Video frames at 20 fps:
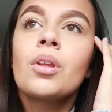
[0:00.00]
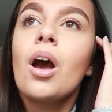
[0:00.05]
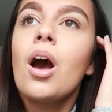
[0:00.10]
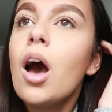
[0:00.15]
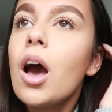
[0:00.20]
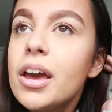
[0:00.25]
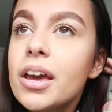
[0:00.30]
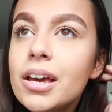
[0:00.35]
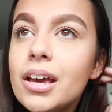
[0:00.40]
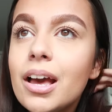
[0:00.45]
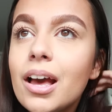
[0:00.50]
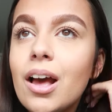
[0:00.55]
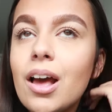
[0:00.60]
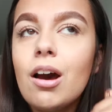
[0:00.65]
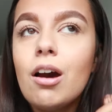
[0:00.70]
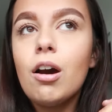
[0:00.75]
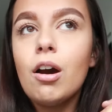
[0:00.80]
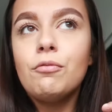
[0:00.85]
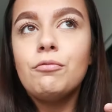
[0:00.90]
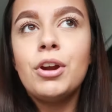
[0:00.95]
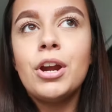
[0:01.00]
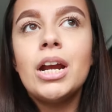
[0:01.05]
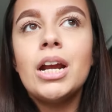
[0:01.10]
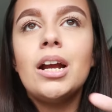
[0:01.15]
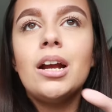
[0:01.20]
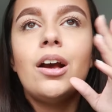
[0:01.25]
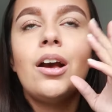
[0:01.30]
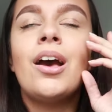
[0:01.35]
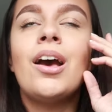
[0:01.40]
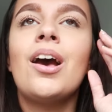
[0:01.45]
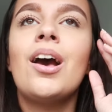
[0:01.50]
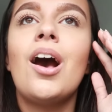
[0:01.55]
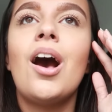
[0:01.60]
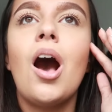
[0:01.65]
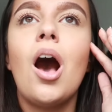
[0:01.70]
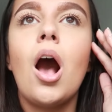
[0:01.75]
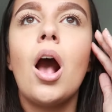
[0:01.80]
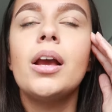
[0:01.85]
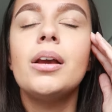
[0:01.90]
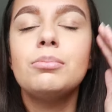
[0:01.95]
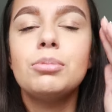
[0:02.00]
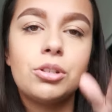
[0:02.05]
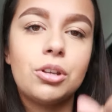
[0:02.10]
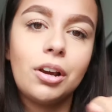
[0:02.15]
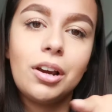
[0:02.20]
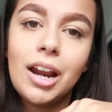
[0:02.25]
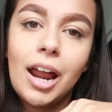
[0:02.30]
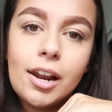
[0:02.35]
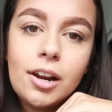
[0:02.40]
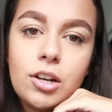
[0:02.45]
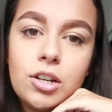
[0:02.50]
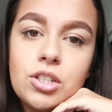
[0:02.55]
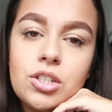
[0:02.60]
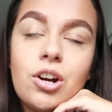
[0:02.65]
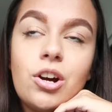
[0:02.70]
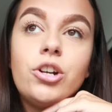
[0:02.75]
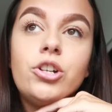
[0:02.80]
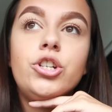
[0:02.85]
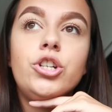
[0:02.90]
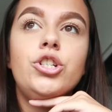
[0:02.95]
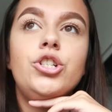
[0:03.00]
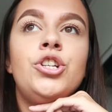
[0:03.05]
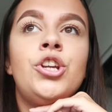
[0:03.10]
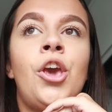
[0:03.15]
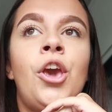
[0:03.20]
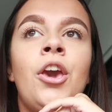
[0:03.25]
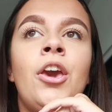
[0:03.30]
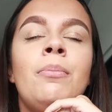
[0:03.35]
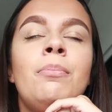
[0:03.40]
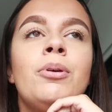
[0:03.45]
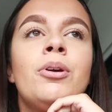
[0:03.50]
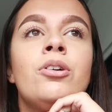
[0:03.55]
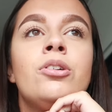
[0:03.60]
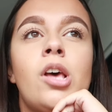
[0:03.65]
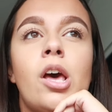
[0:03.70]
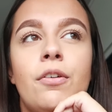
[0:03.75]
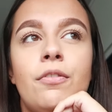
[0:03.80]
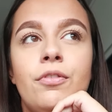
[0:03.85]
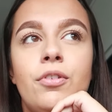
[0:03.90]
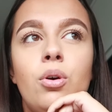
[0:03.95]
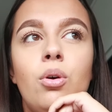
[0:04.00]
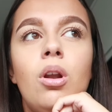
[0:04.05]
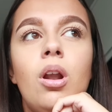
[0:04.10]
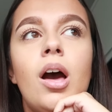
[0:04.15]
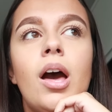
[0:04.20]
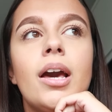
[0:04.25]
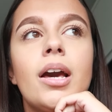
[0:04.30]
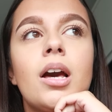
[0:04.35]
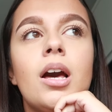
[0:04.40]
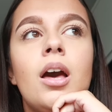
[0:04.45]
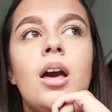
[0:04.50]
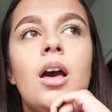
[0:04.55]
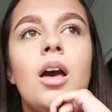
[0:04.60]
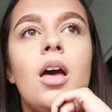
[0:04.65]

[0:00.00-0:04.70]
I really, I'm so glad I started YouTube because I feel like